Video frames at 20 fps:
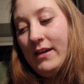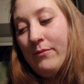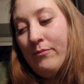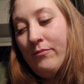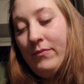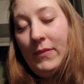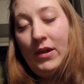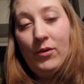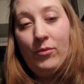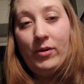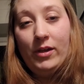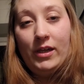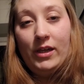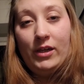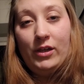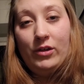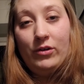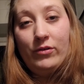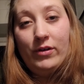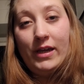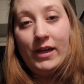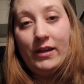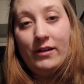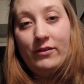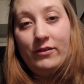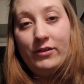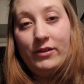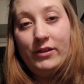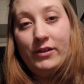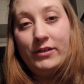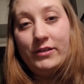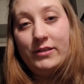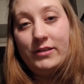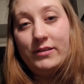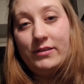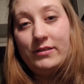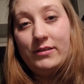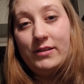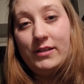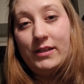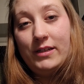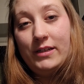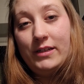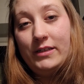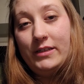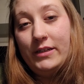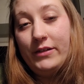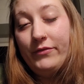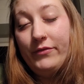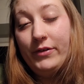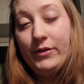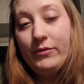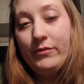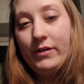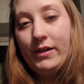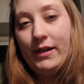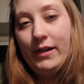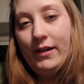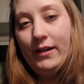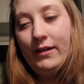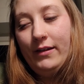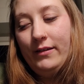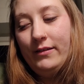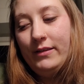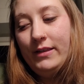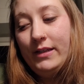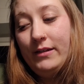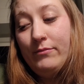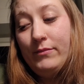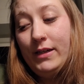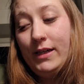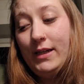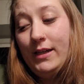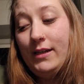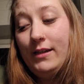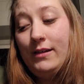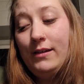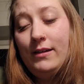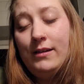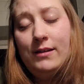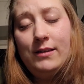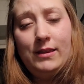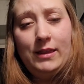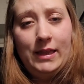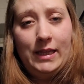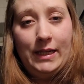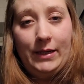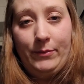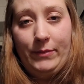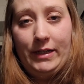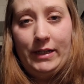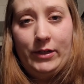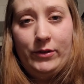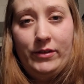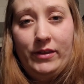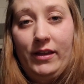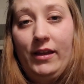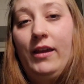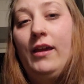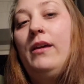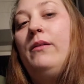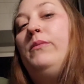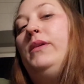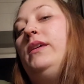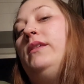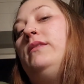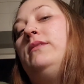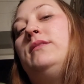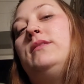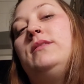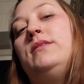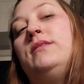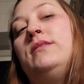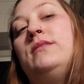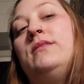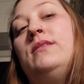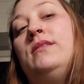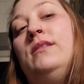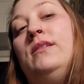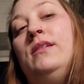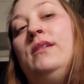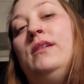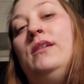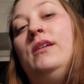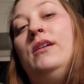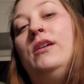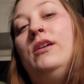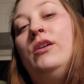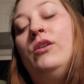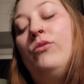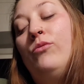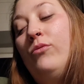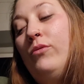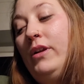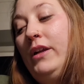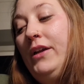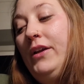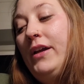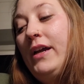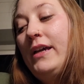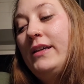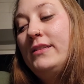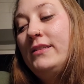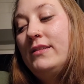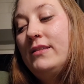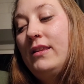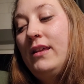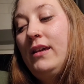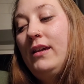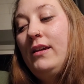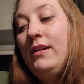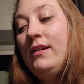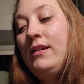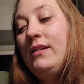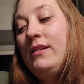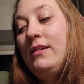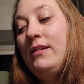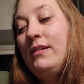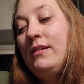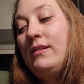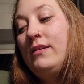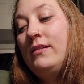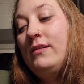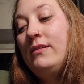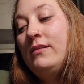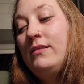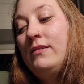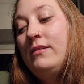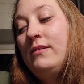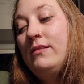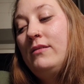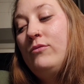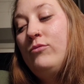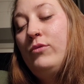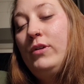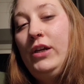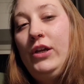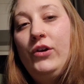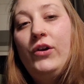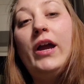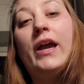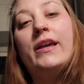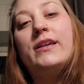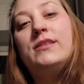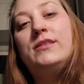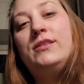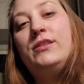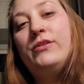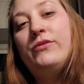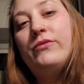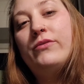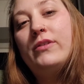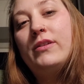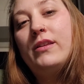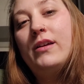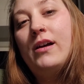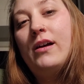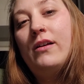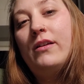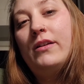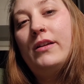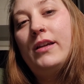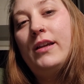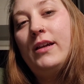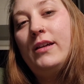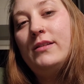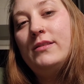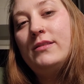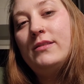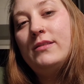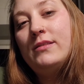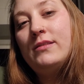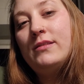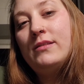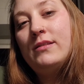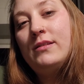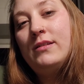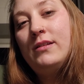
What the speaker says: Maybe you handle yours in a different way than me. Let me know in the comments. What do you guys think? What do you guys do for the holidays?